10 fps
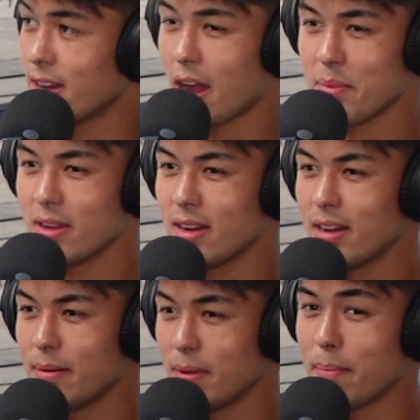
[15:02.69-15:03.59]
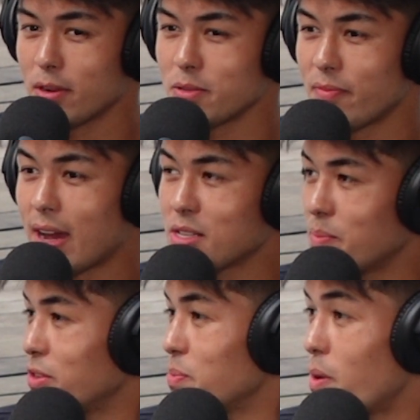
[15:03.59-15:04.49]
yeah. I mean, yeah, punch them
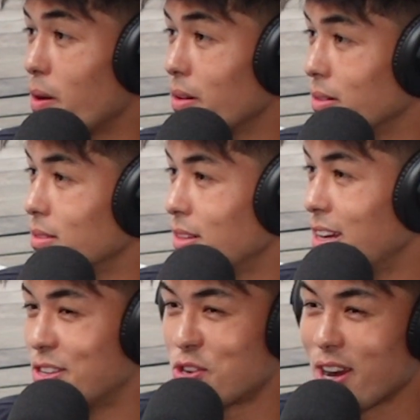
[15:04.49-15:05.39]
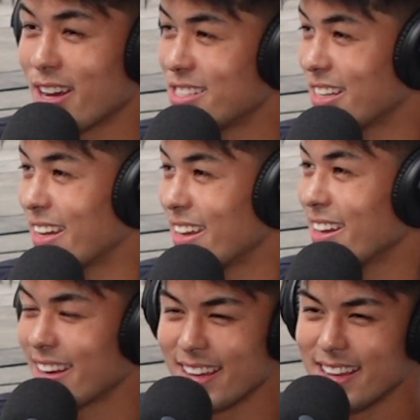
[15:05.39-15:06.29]
fast and punch them hard, and try not to get
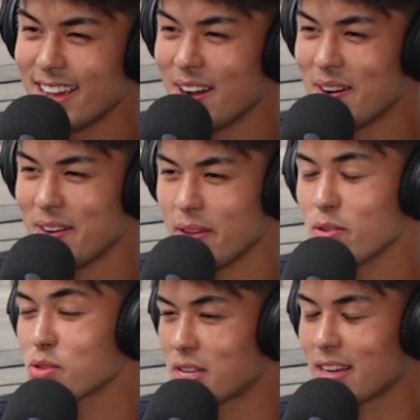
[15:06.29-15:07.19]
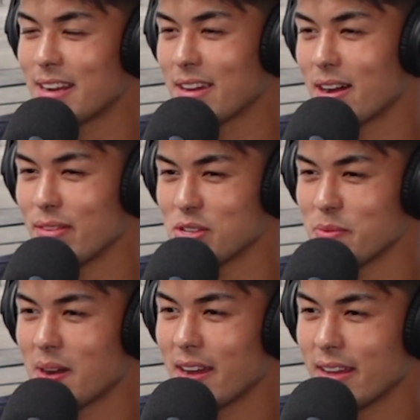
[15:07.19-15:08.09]
hit. There's technique
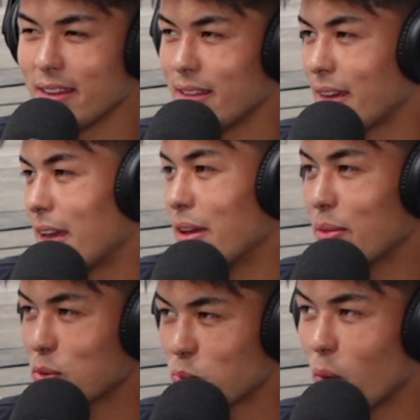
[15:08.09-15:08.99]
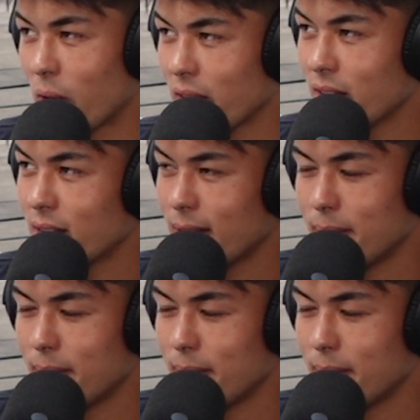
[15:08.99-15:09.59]
obviously behind it, like any other sport,